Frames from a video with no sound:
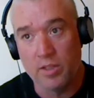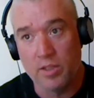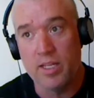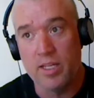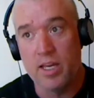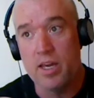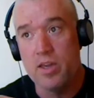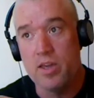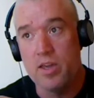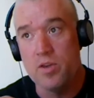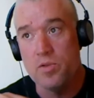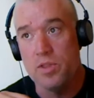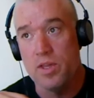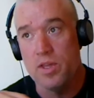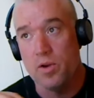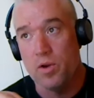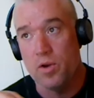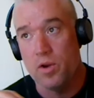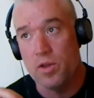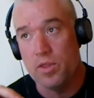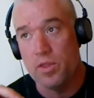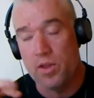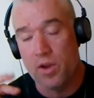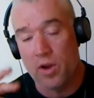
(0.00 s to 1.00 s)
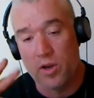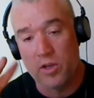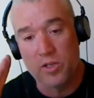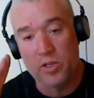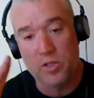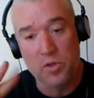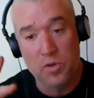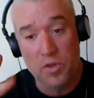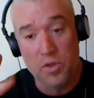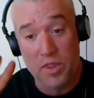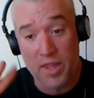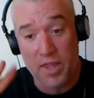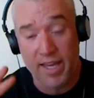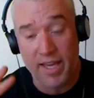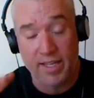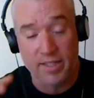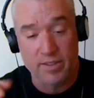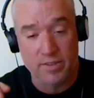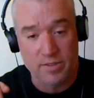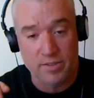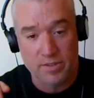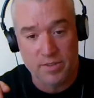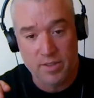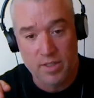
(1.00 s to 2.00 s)
I'll tell you, there, there are two
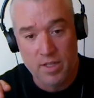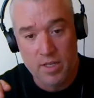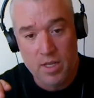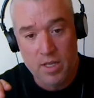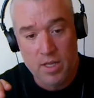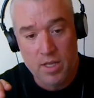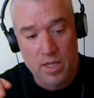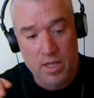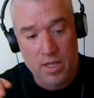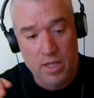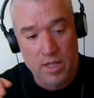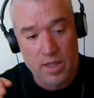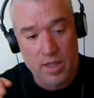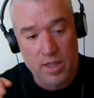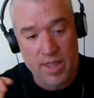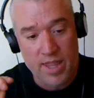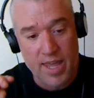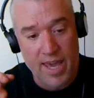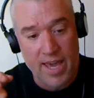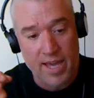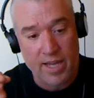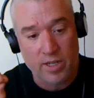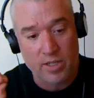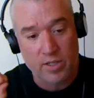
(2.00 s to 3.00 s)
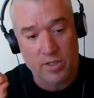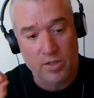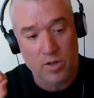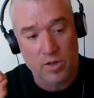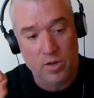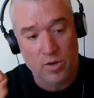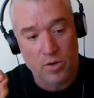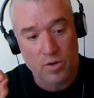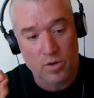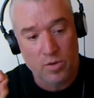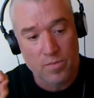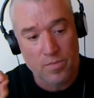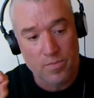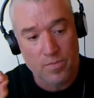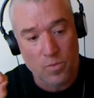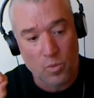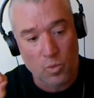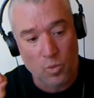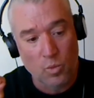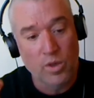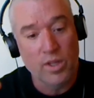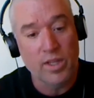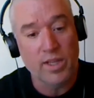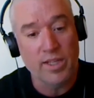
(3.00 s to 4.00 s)
things that
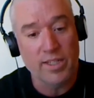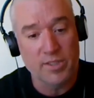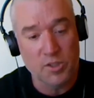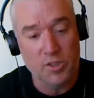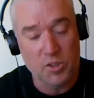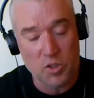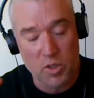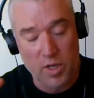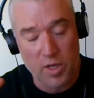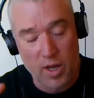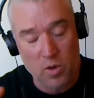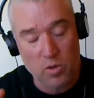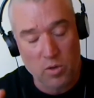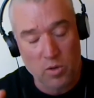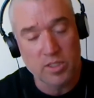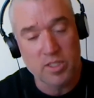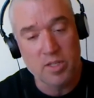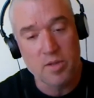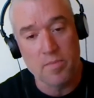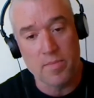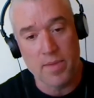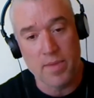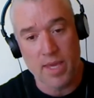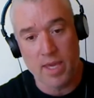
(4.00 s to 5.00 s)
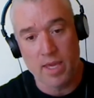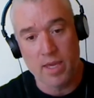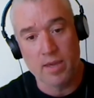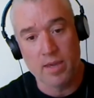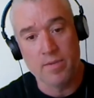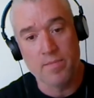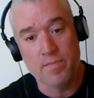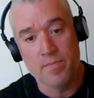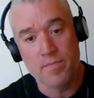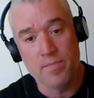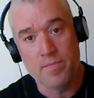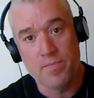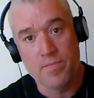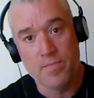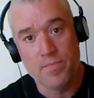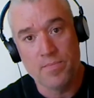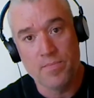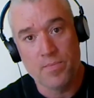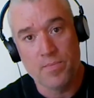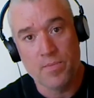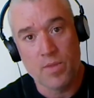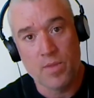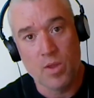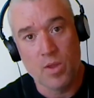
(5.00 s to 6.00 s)
really stood out to me
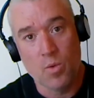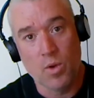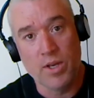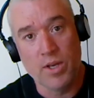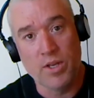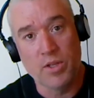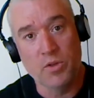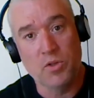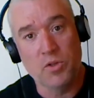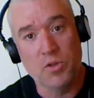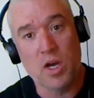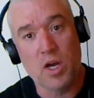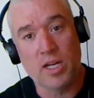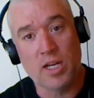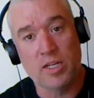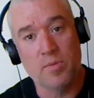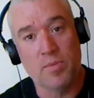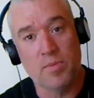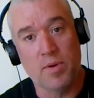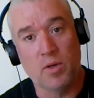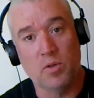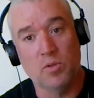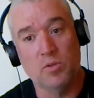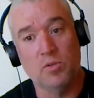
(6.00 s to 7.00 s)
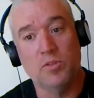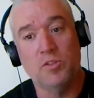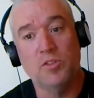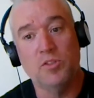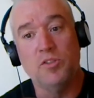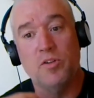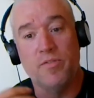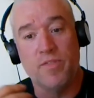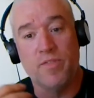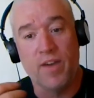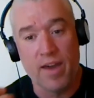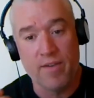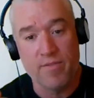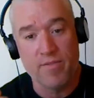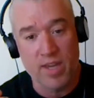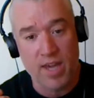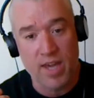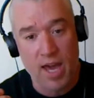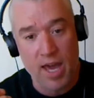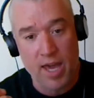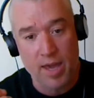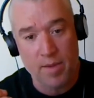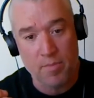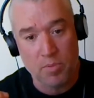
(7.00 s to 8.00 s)
when you talked about surviving
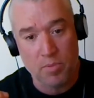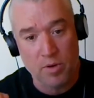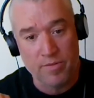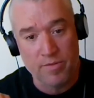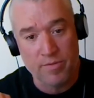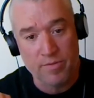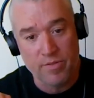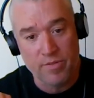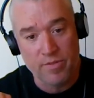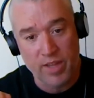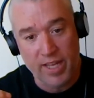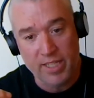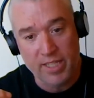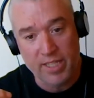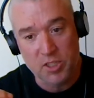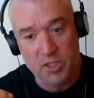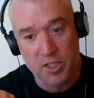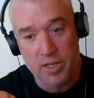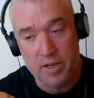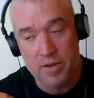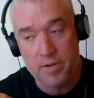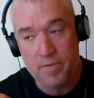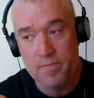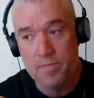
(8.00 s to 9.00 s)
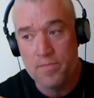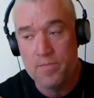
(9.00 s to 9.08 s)
hyperinflation.